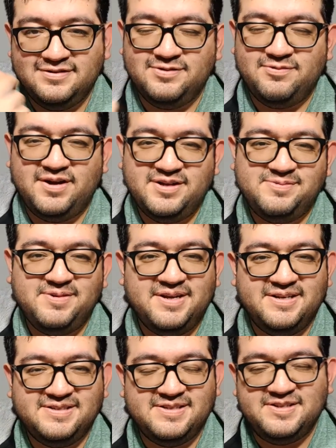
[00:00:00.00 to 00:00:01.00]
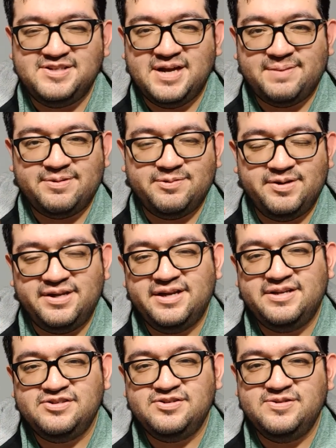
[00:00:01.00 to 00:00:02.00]
So right as we get into the chapter, we
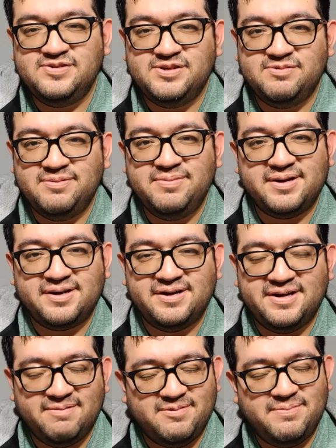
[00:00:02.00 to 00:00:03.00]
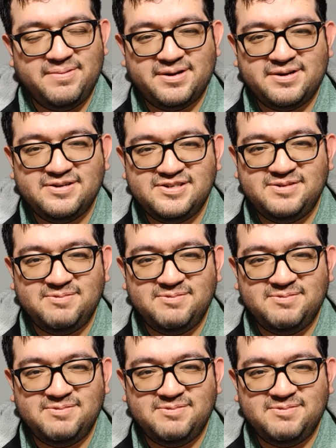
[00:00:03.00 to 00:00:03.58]
get introduced to Rebecca, and Rebecca,